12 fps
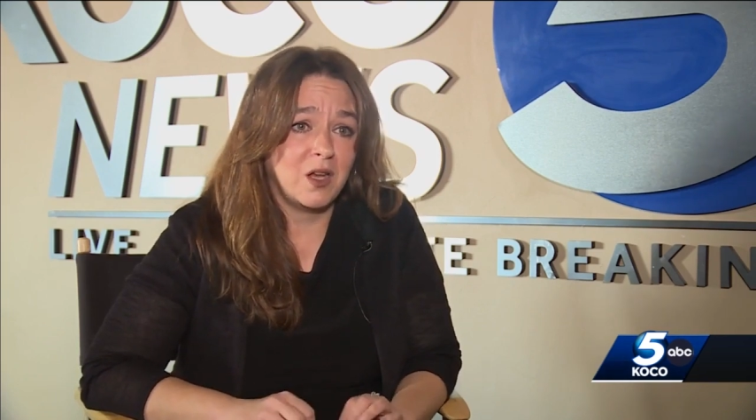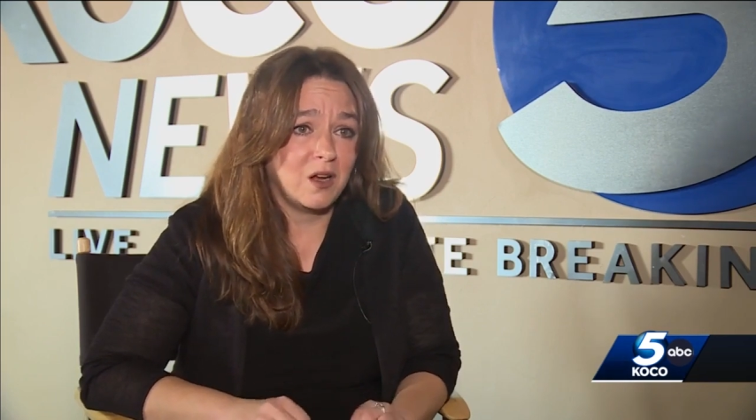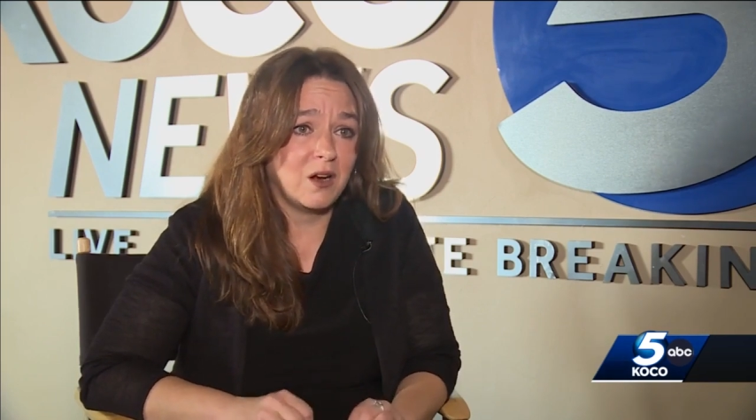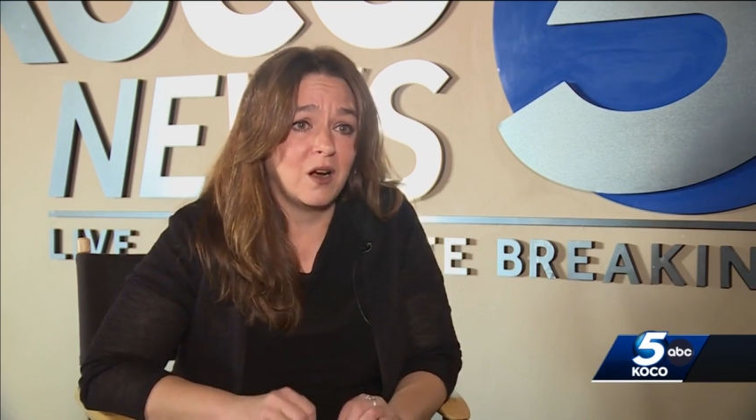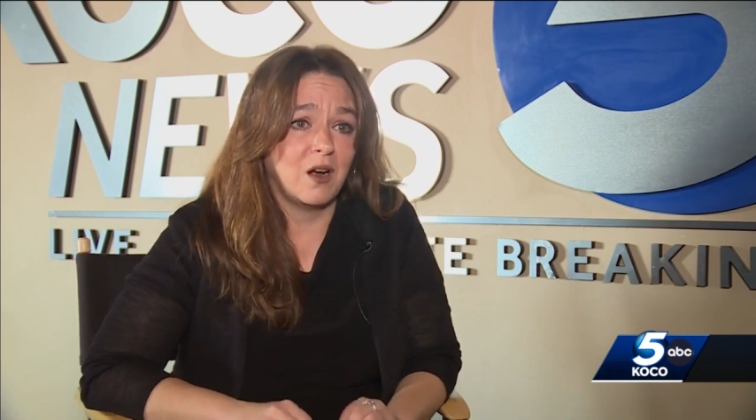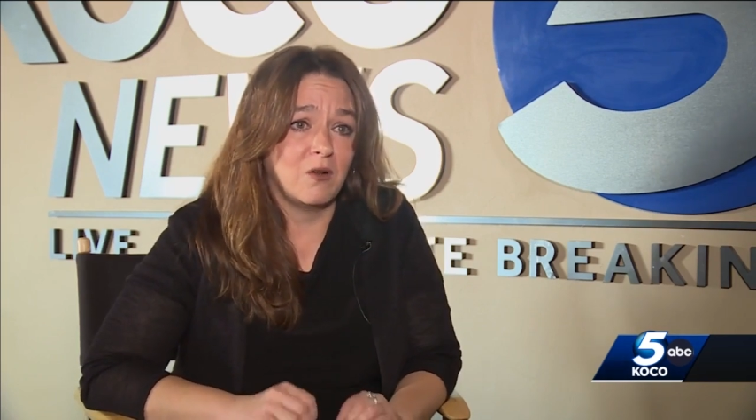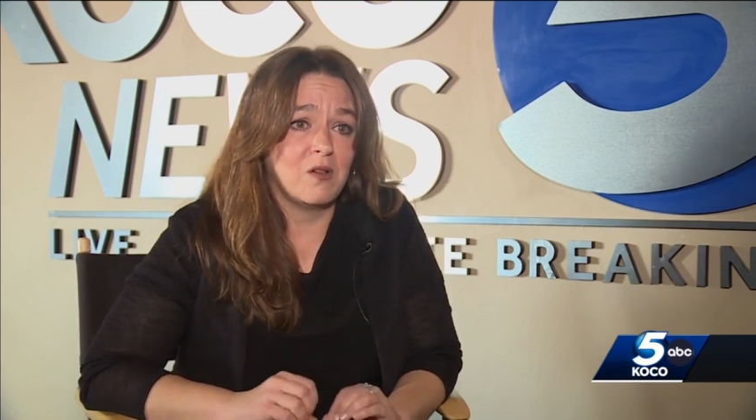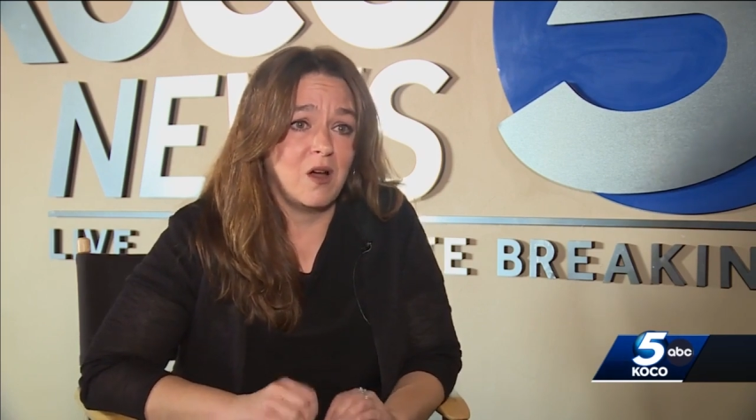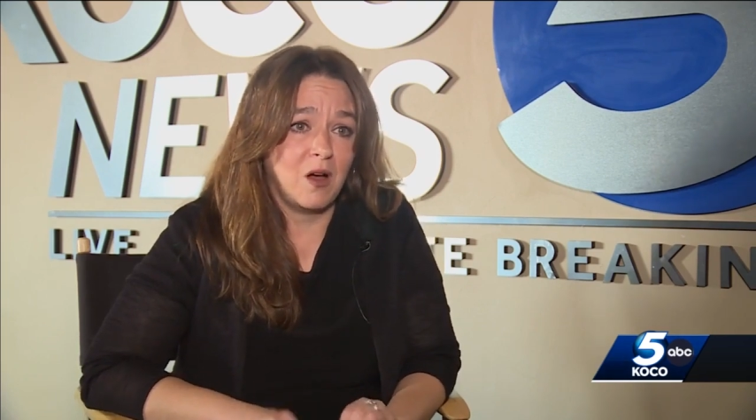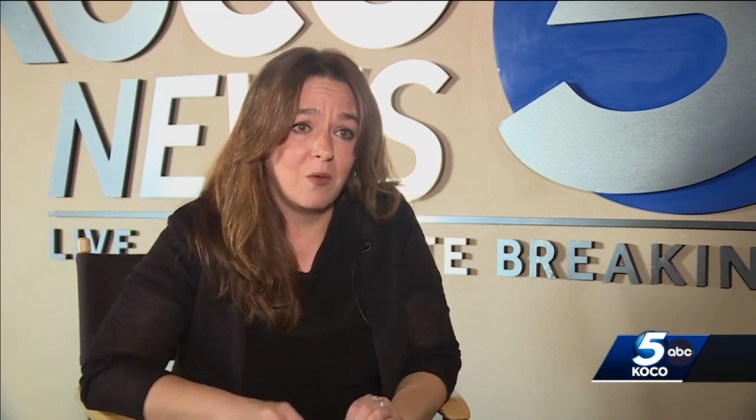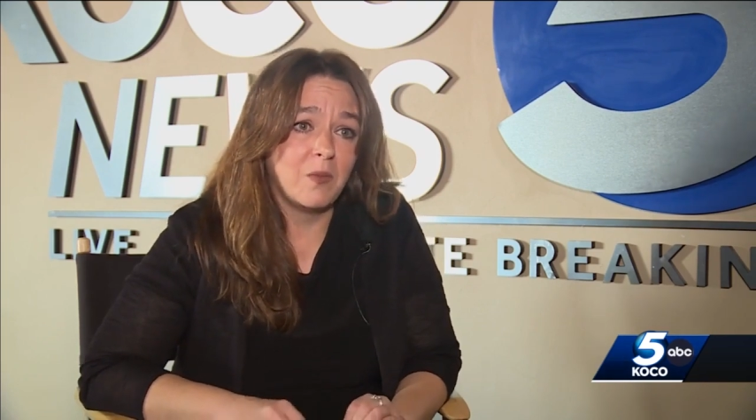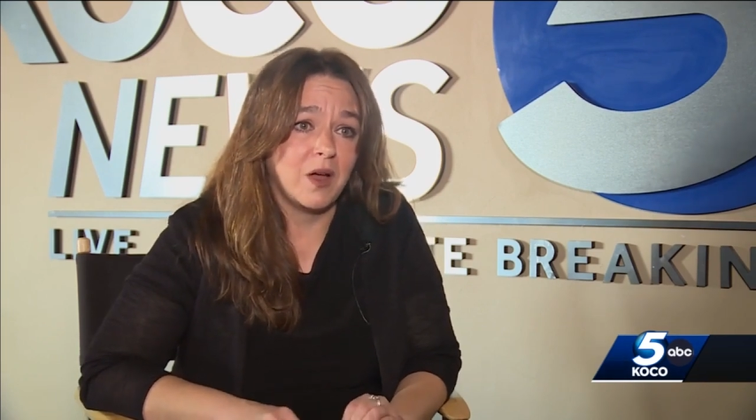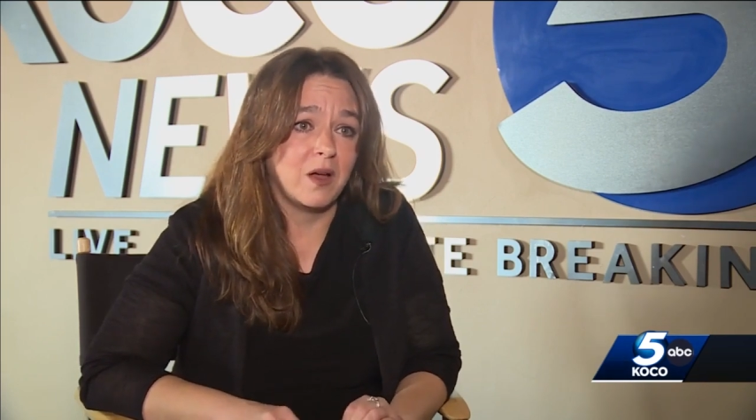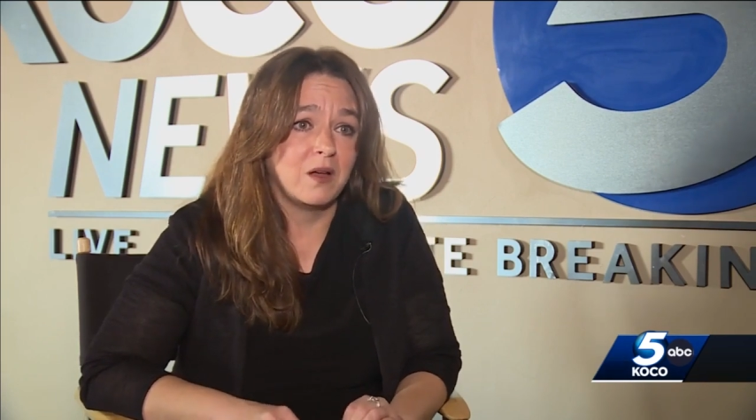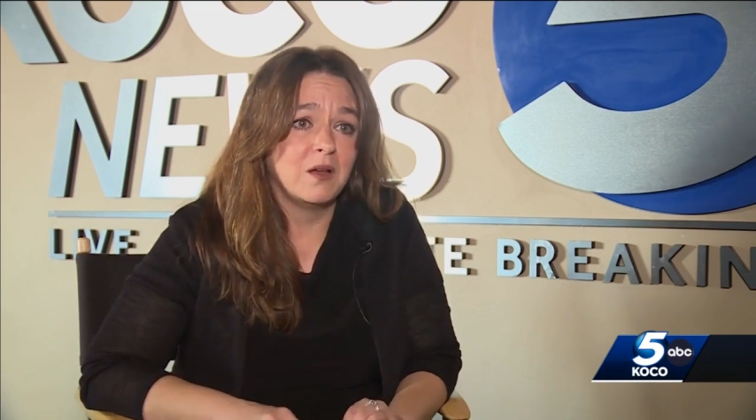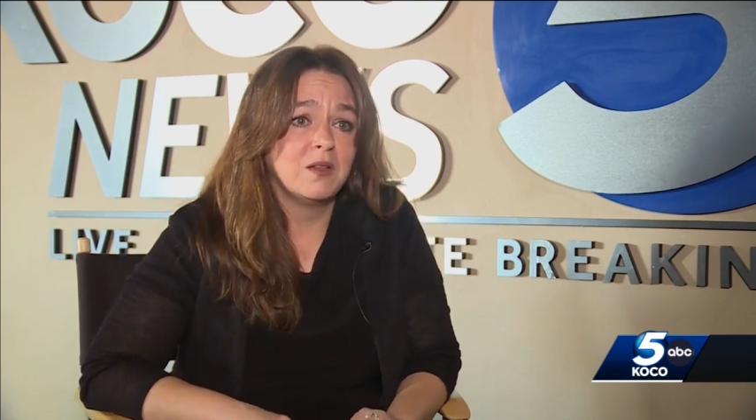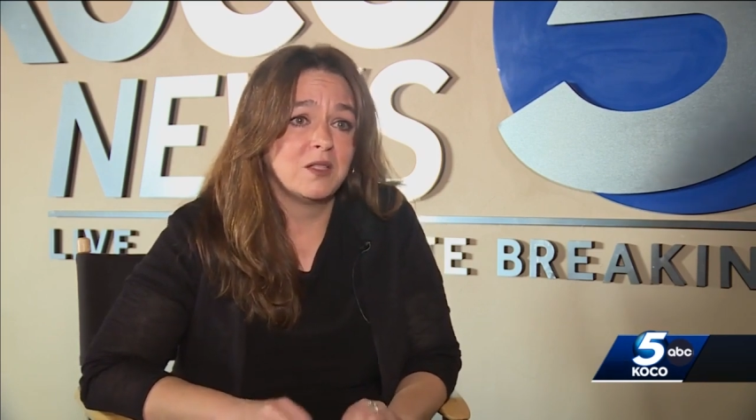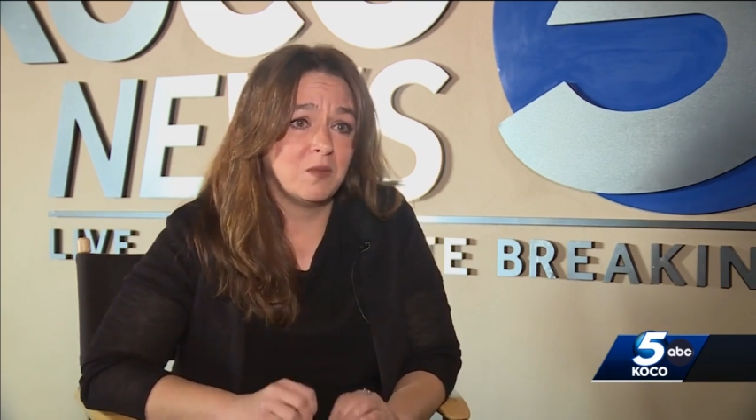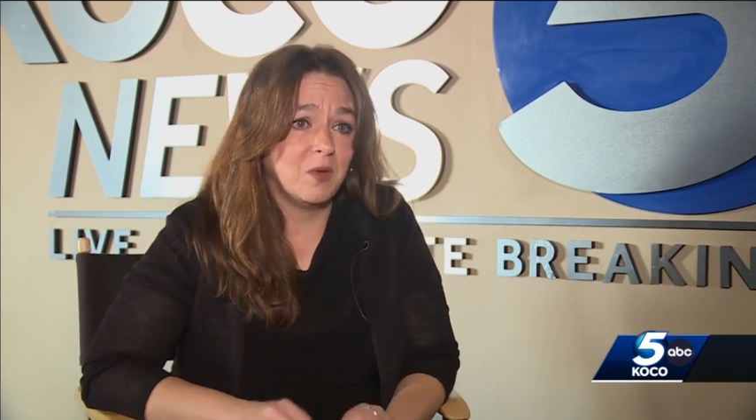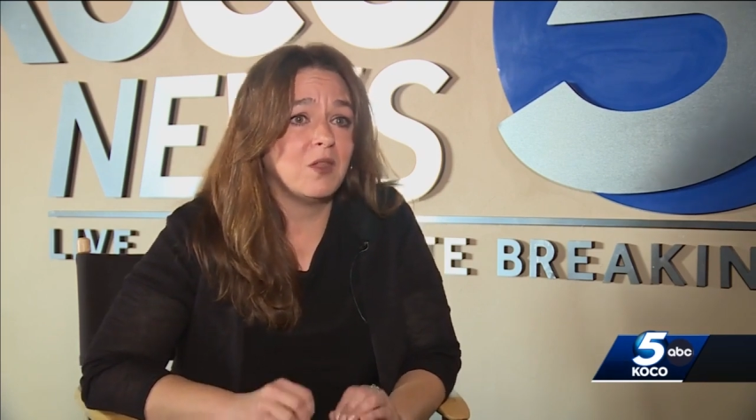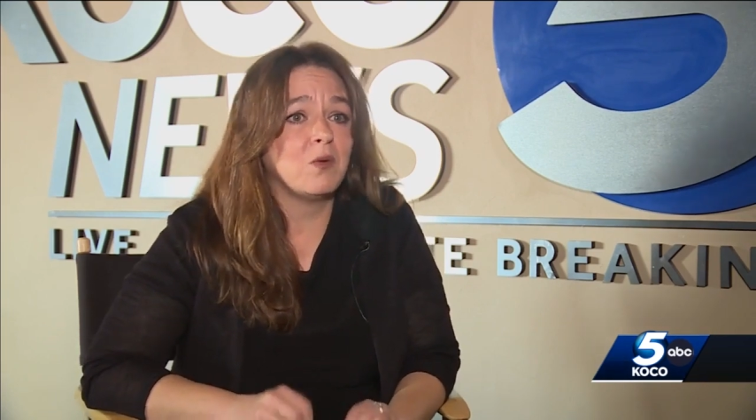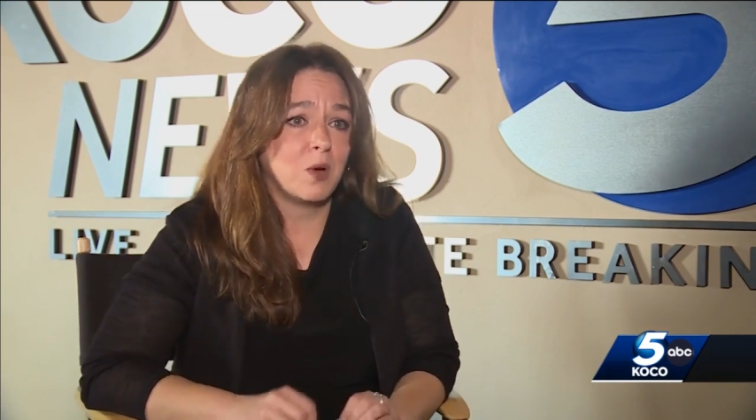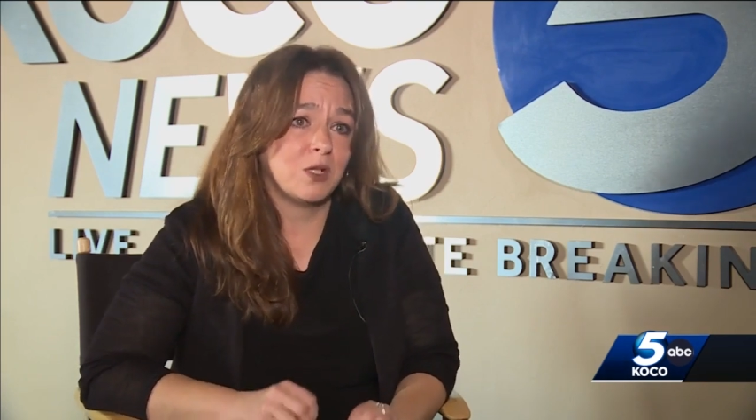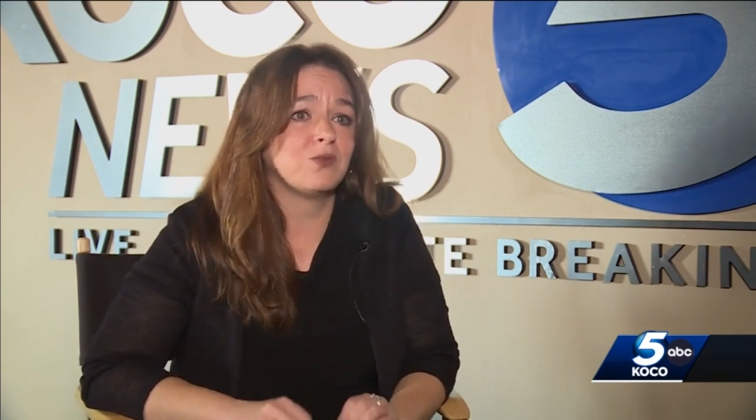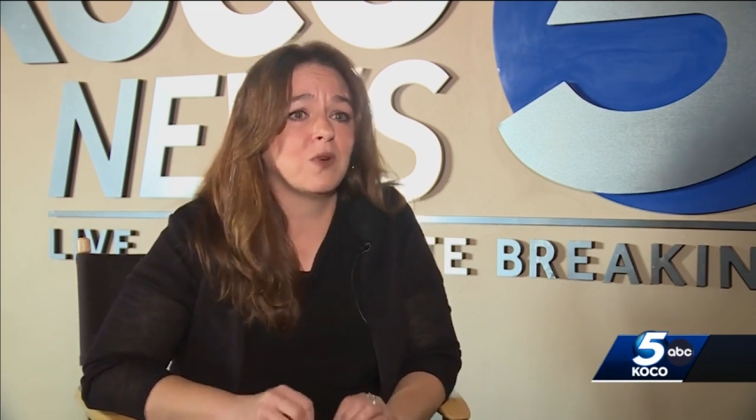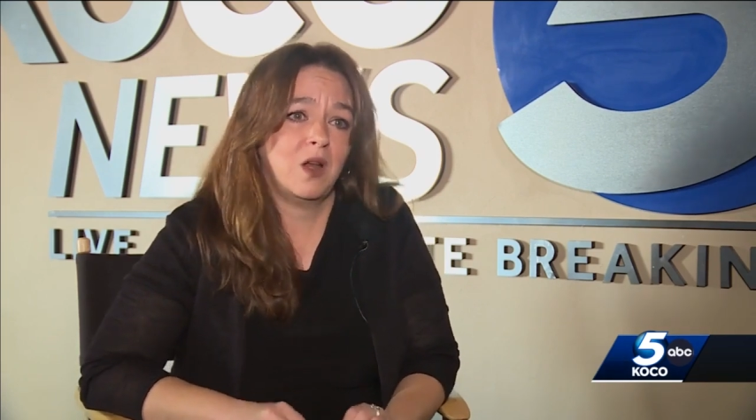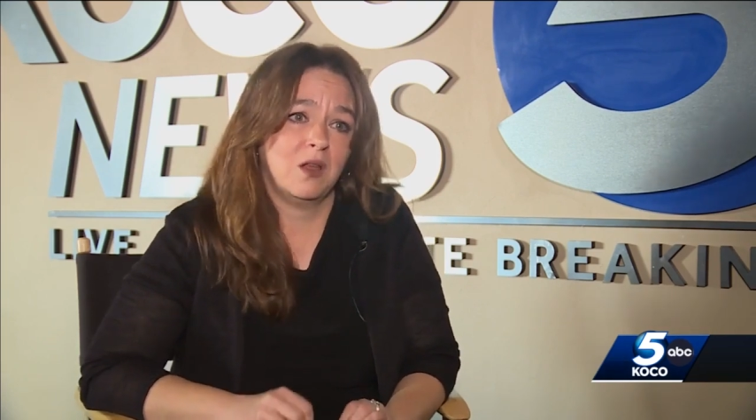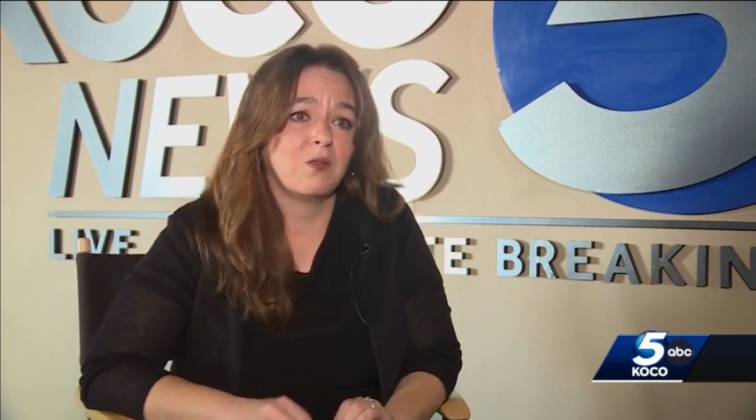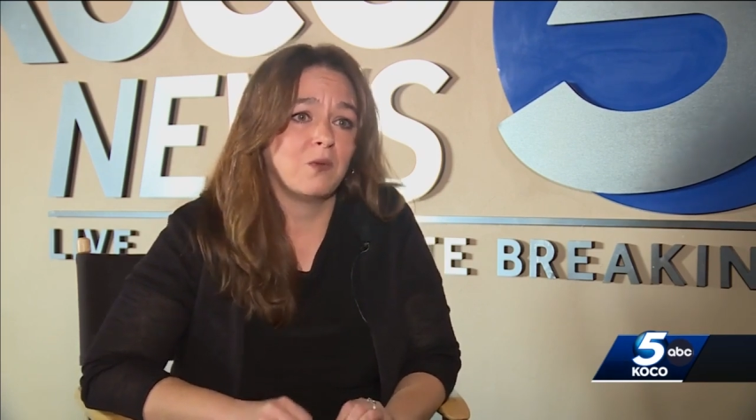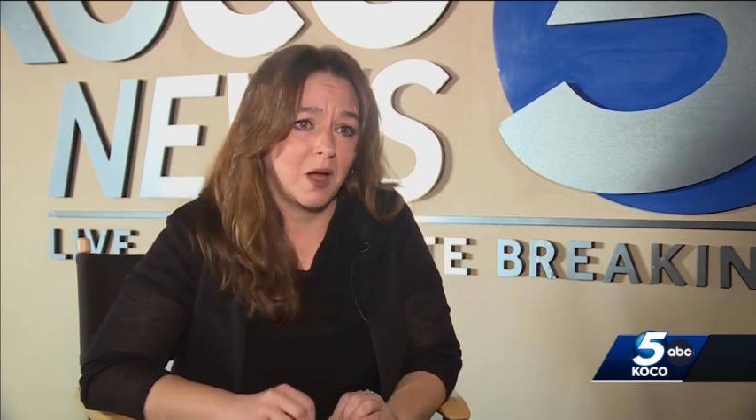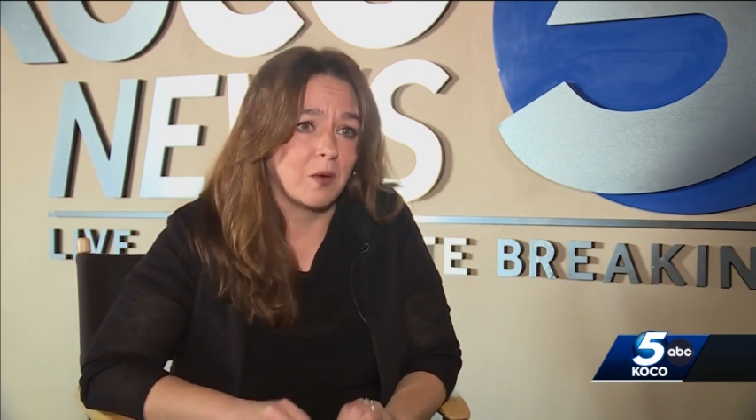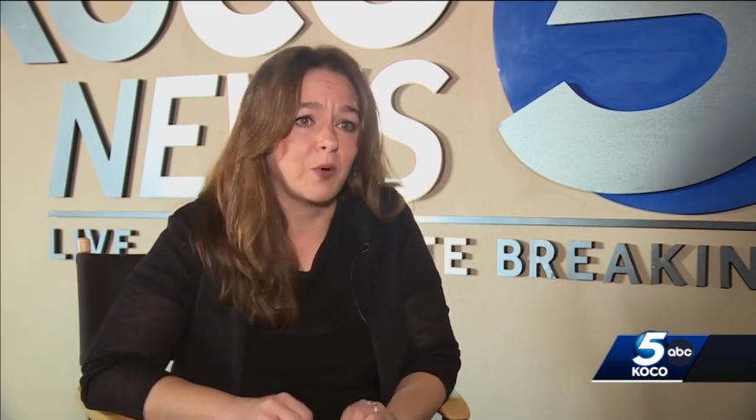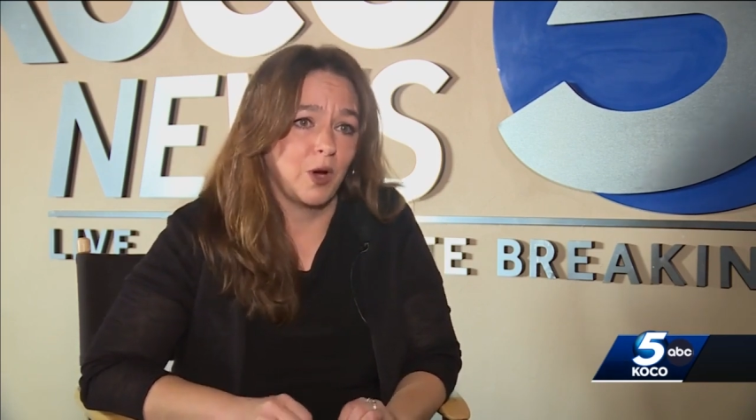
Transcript: here in Oklahoma to be the ones running the rec